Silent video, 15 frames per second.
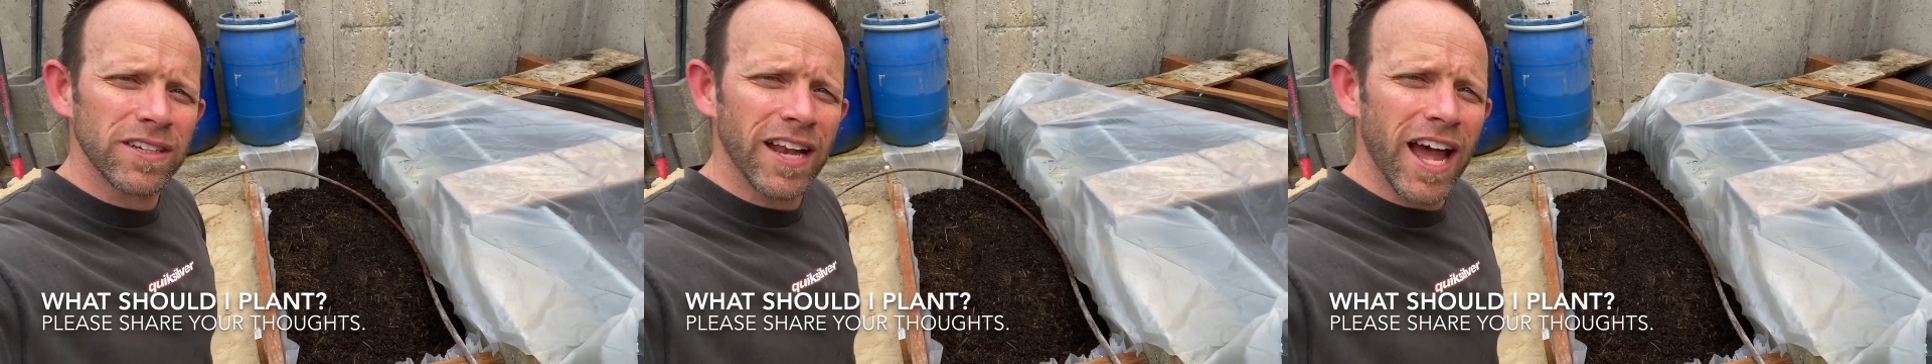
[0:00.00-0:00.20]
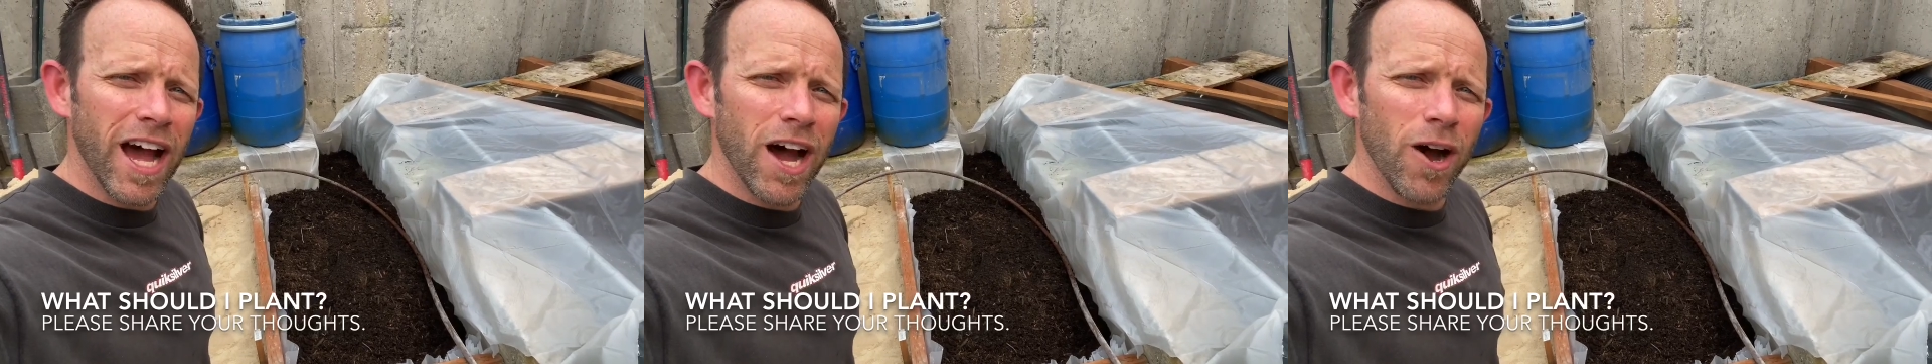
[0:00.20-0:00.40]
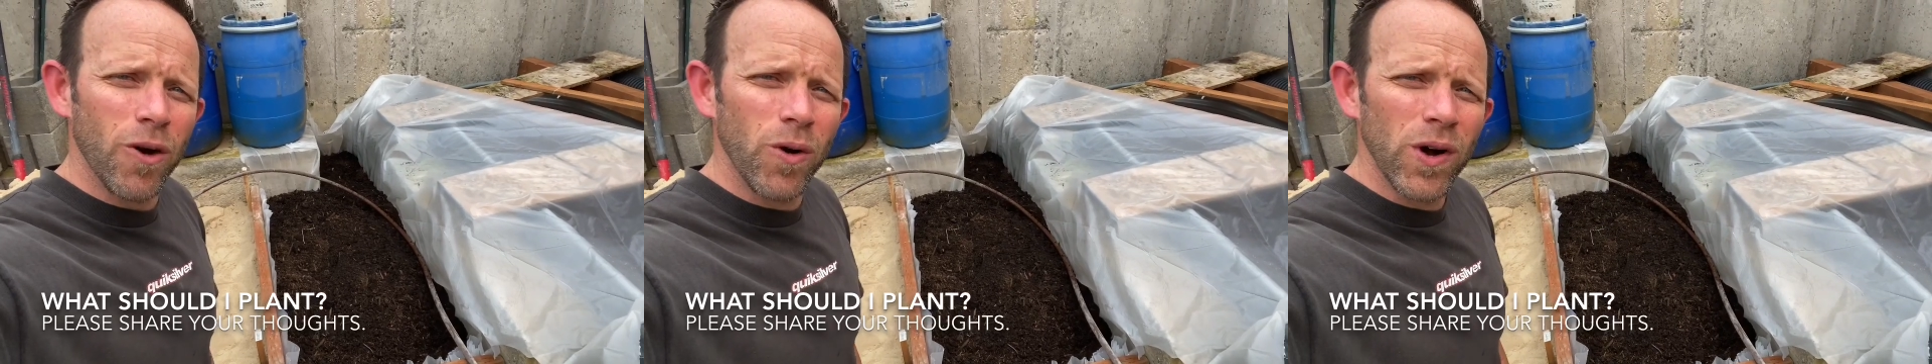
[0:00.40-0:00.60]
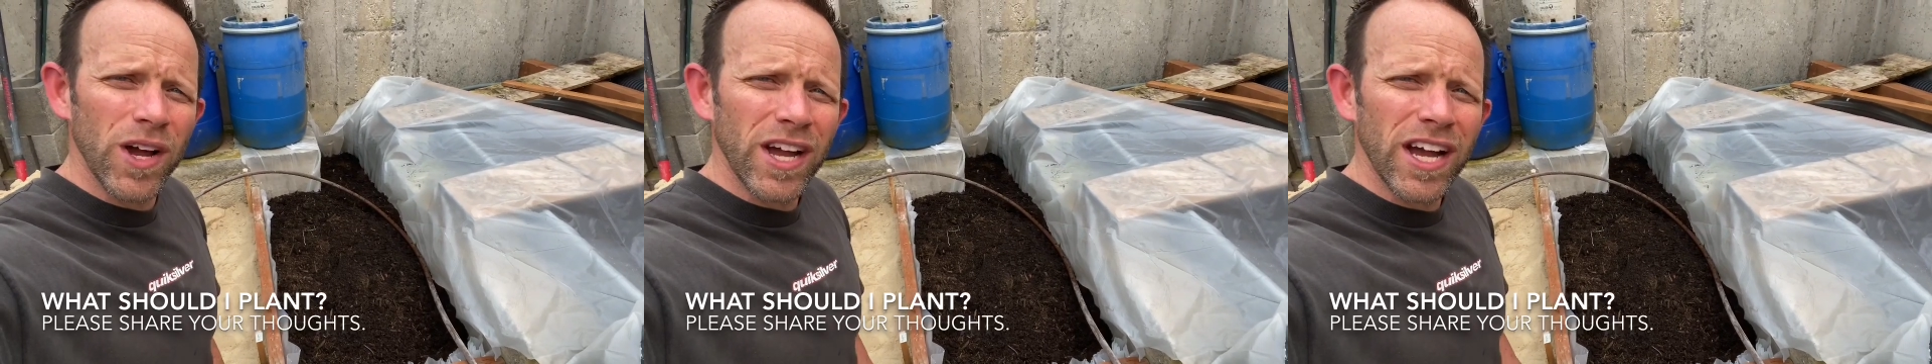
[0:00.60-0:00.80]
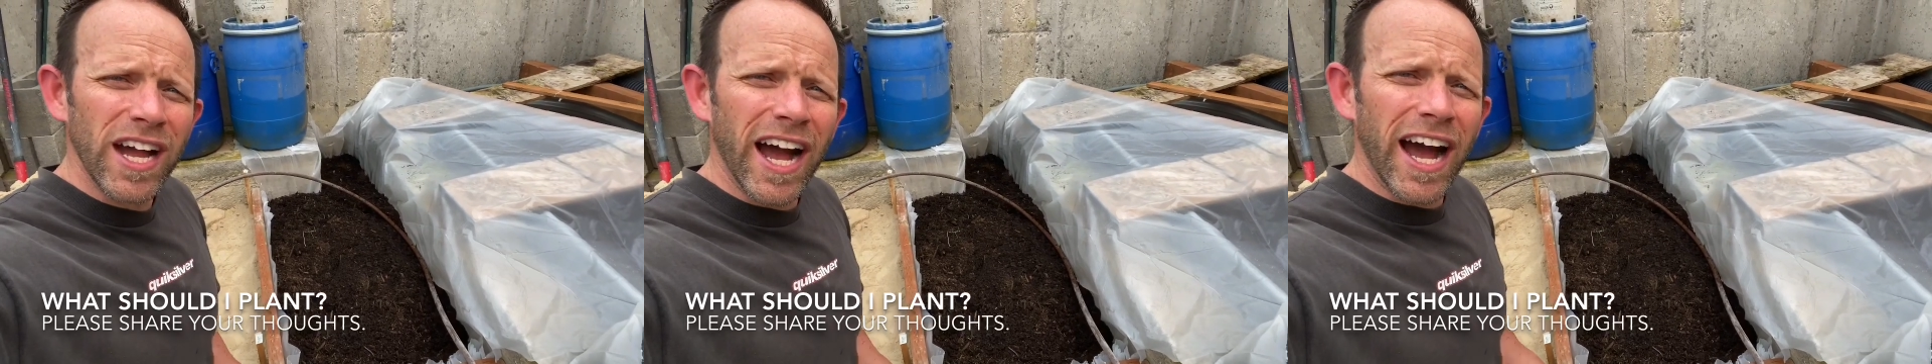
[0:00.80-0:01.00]
Now,
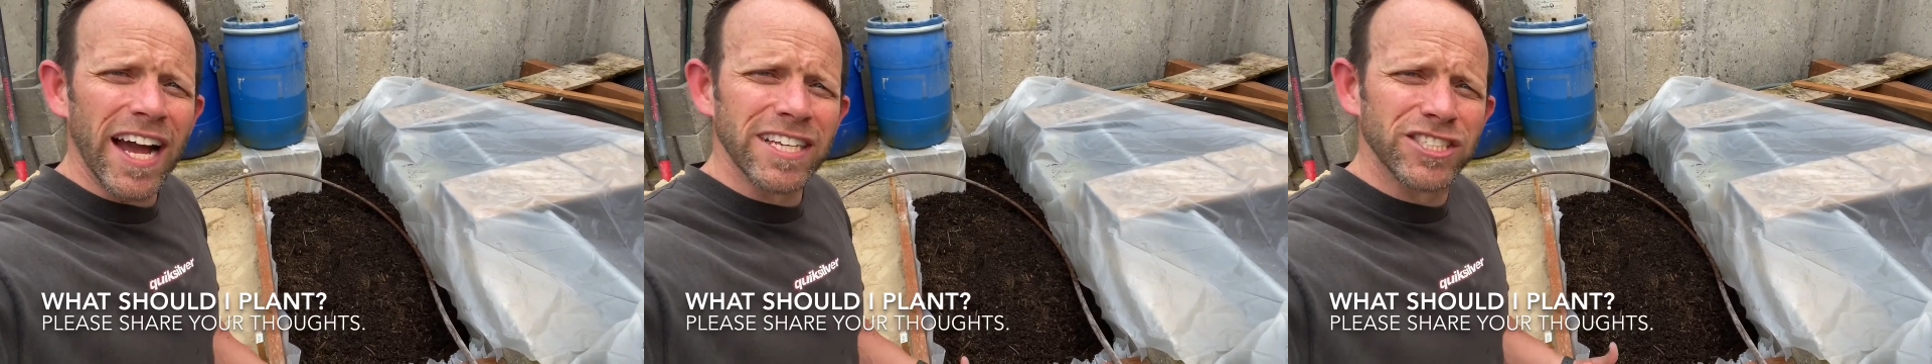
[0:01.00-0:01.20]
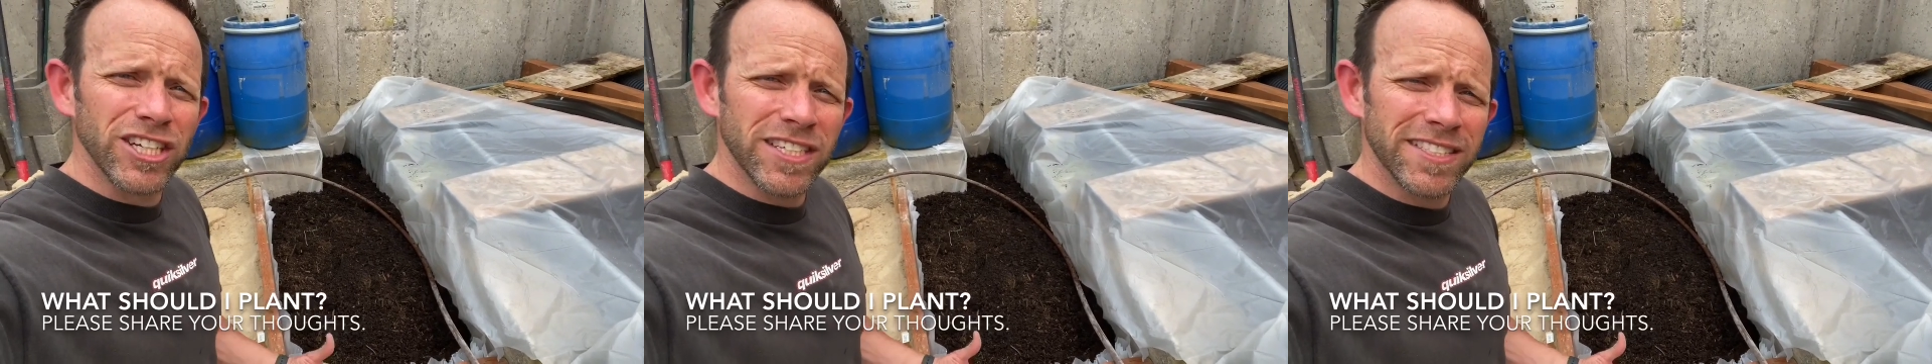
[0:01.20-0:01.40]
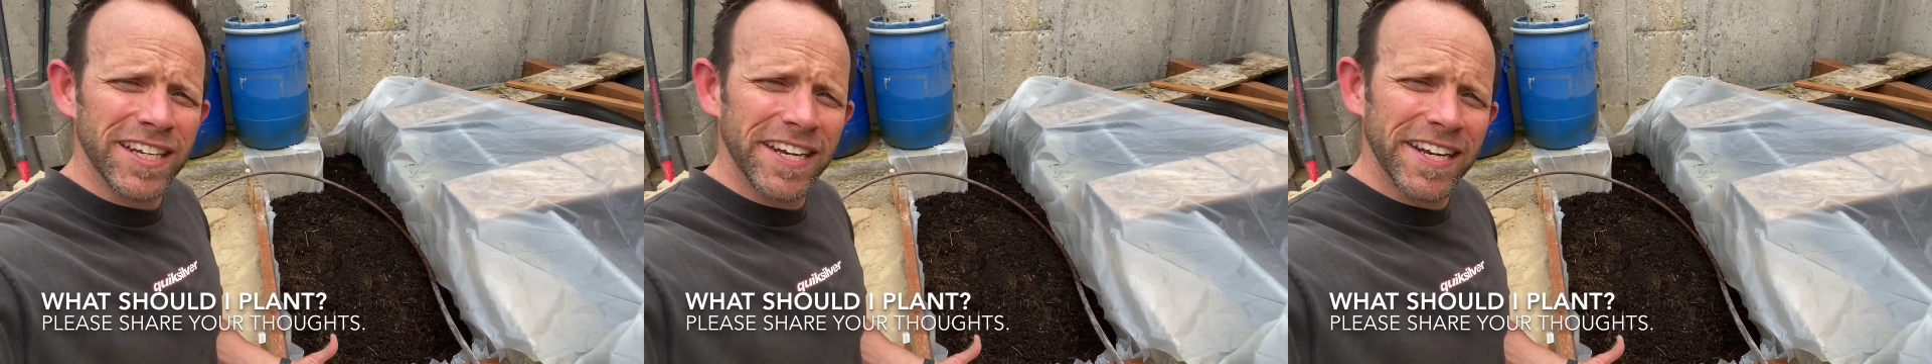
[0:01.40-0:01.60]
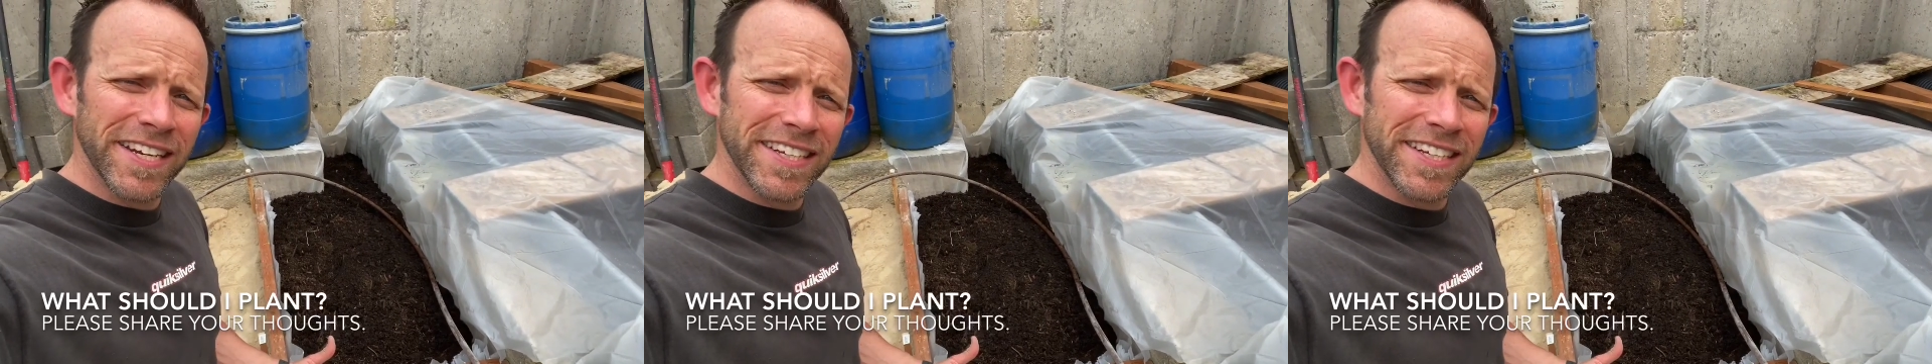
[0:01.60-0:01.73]
I just need to